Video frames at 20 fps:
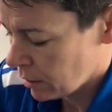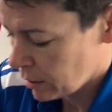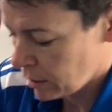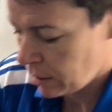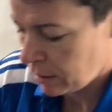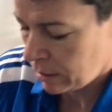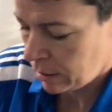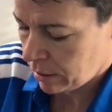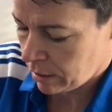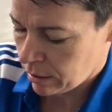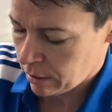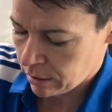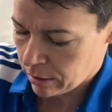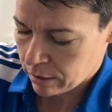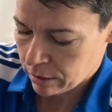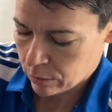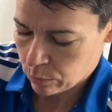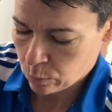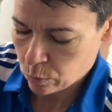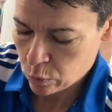
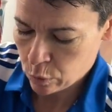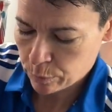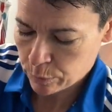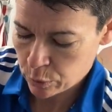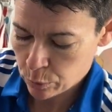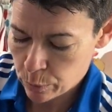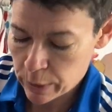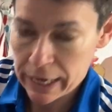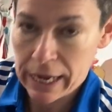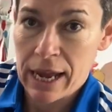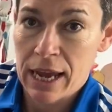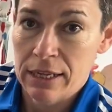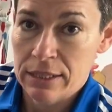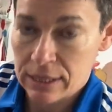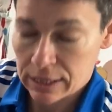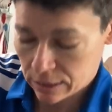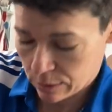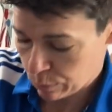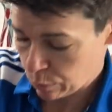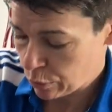The warmer we get
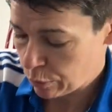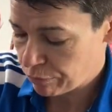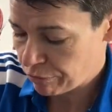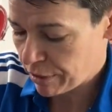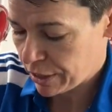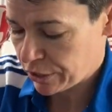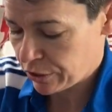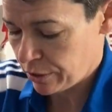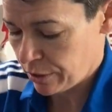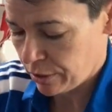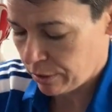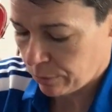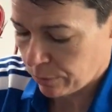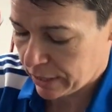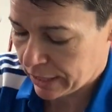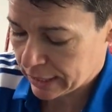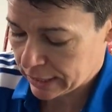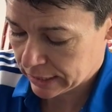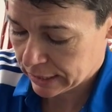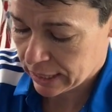it, the more pressure we
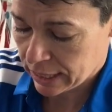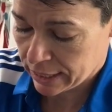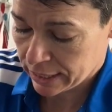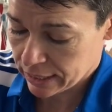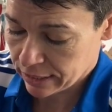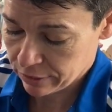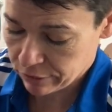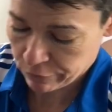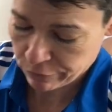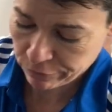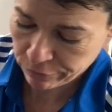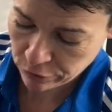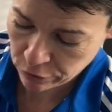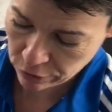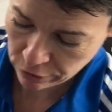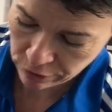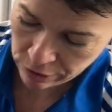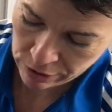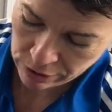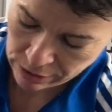can take. And the
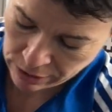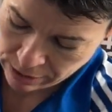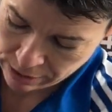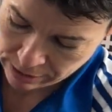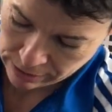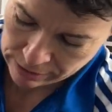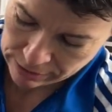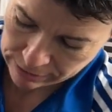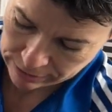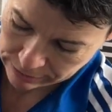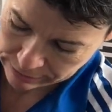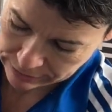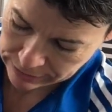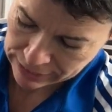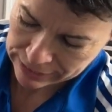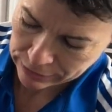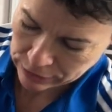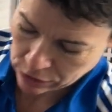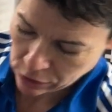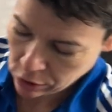foot
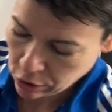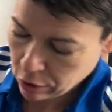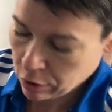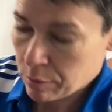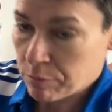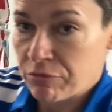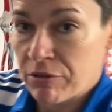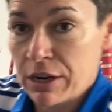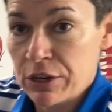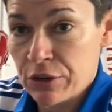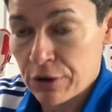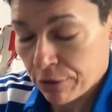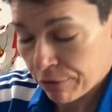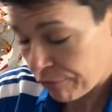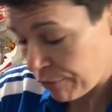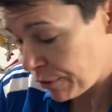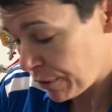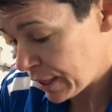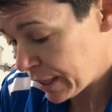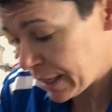takes a lot of pressure
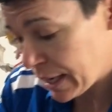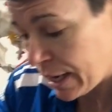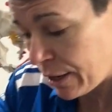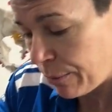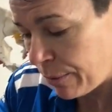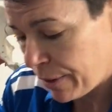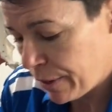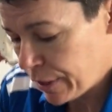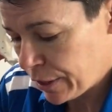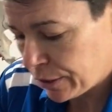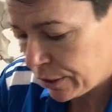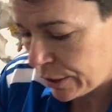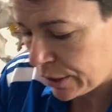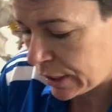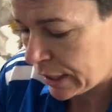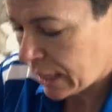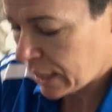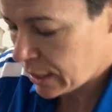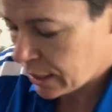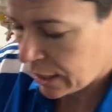through the day, whether you're
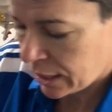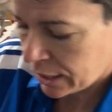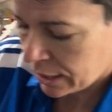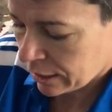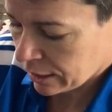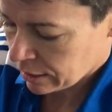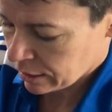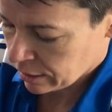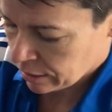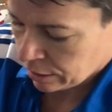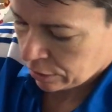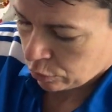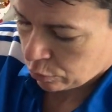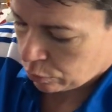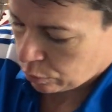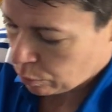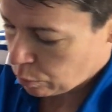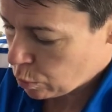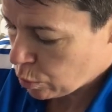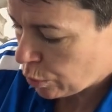standing
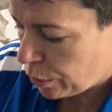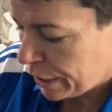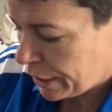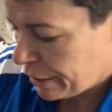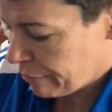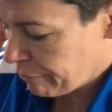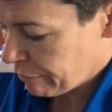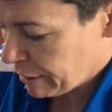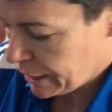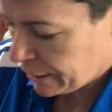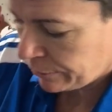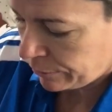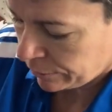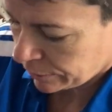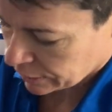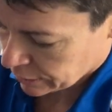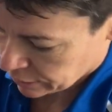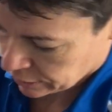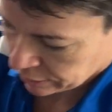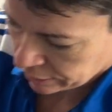or walking
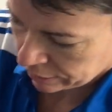around.